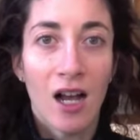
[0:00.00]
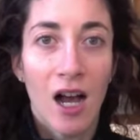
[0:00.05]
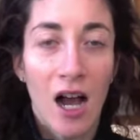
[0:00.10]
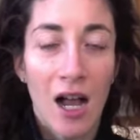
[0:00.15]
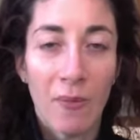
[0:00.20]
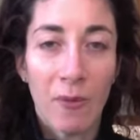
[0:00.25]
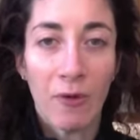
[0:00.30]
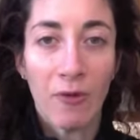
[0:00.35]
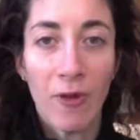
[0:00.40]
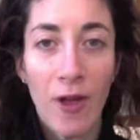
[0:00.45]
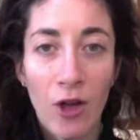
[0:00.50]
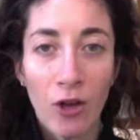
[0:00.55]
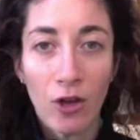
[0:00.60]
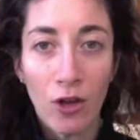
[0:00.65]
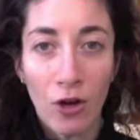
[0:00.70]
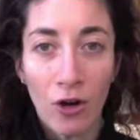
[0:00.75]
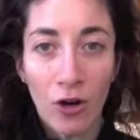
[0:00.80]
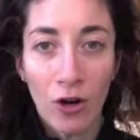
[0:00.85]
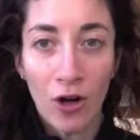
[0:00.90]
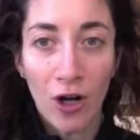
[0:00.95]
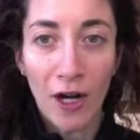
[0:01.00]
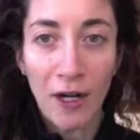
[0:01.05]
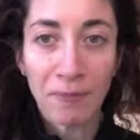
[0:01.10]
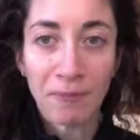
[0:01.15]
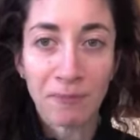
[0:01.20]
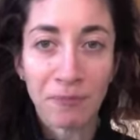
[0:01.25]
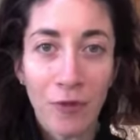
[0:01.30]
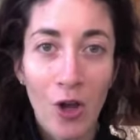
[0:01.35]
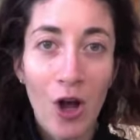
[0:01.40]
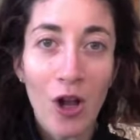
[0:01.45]
I'm a failure
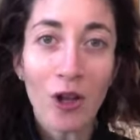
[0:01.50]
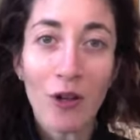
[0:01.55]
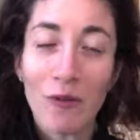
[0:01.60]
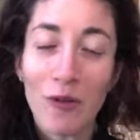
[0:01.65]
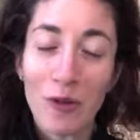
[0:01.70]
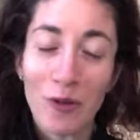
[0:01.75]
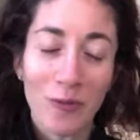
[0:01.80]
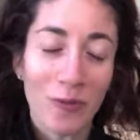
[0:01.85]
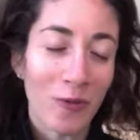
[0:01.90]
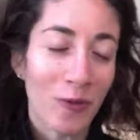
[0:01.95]
and all of the